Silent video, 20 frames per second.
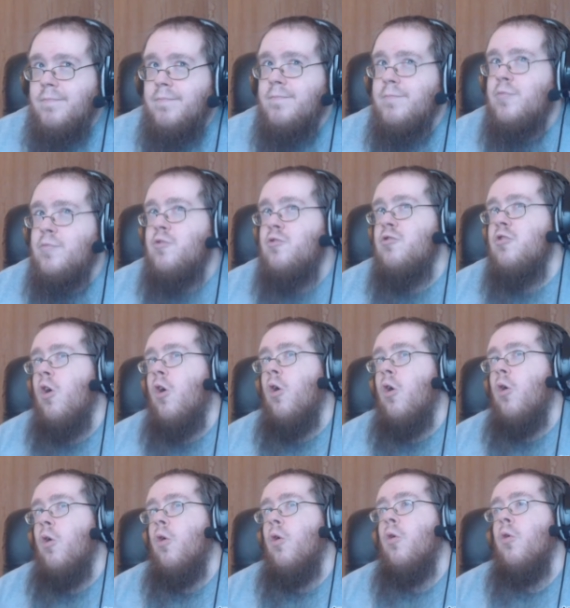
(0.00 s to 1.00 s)

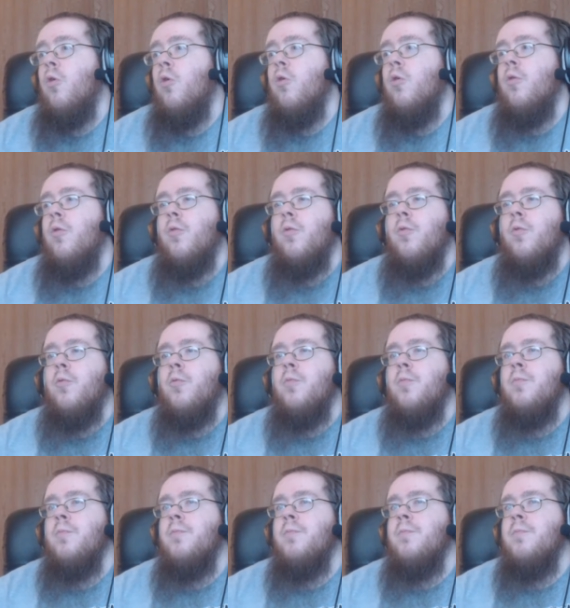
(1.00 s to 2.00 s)
So,
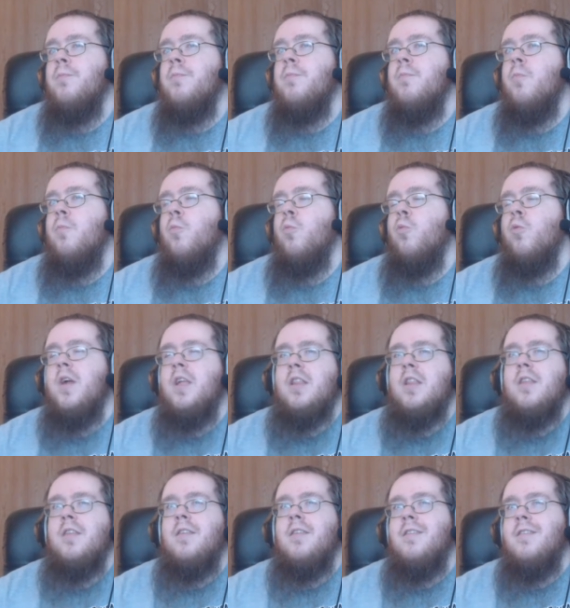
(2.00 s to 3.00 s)
with